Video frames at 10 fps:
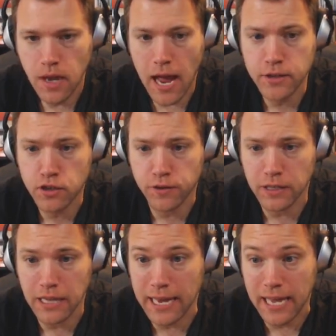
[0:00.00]
I just
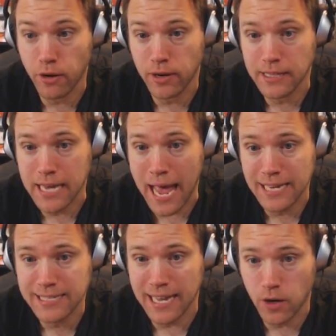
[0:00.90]
feel like I don't get to
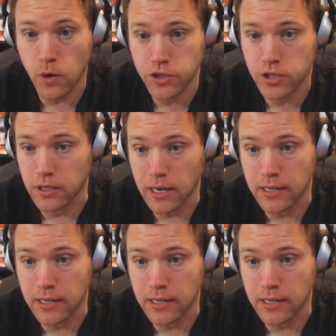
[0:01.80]
ask that question.